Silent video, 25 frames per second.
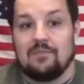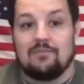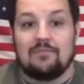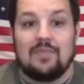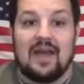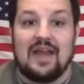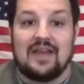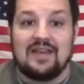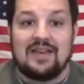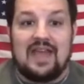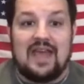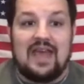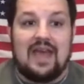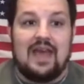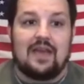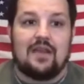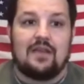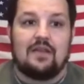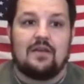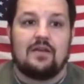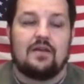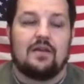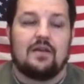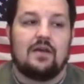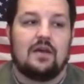My
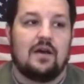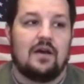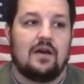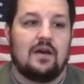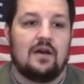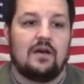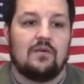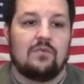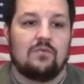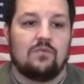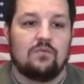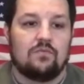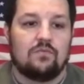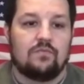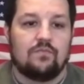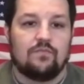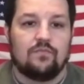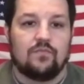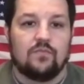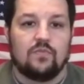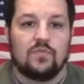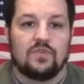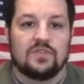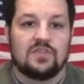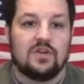dad
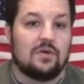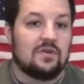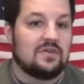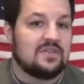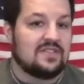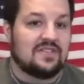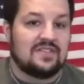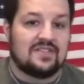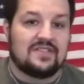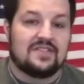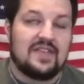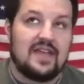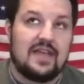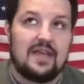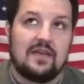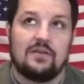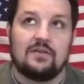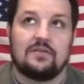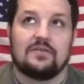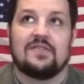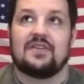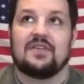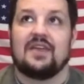was always in sales,